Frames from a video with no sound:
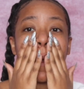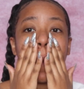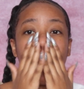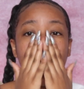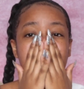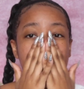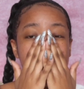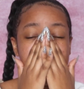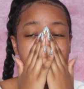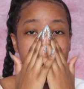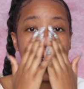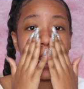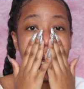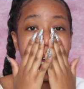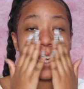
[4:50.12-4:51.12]
Want it to
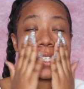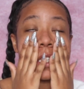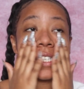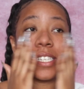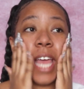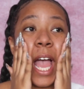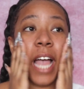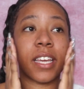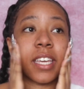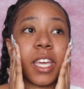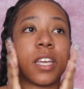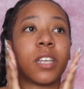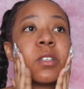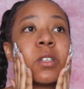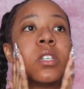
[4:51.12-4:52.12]
get nice and
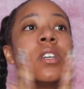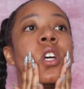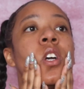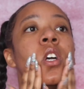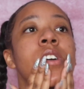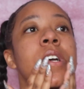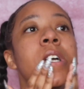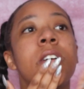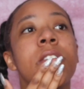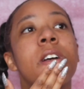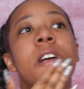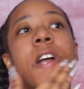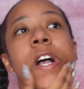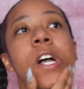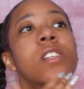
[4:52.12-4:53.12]
tacky,
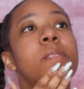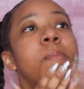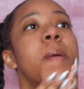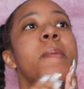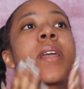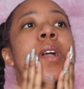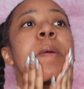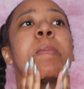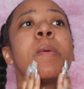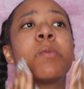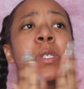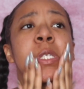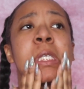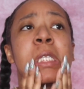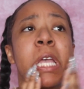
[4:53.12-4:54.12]
else my makeup
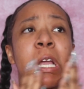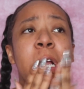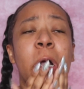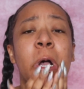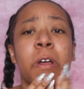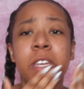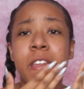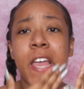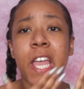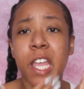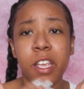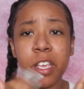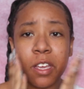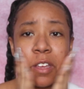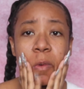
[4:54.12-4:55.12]
won't stick all
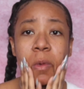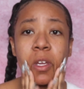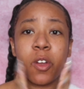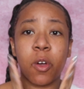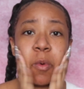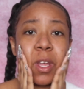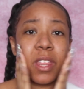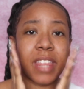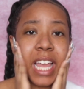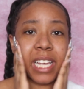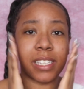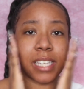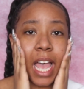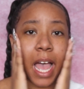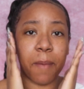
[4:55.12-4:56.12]
day, and we don't want
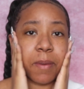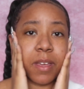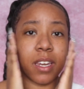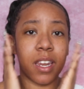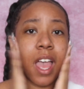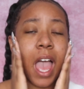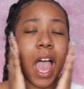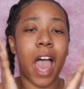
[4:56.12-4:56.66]
that to happen.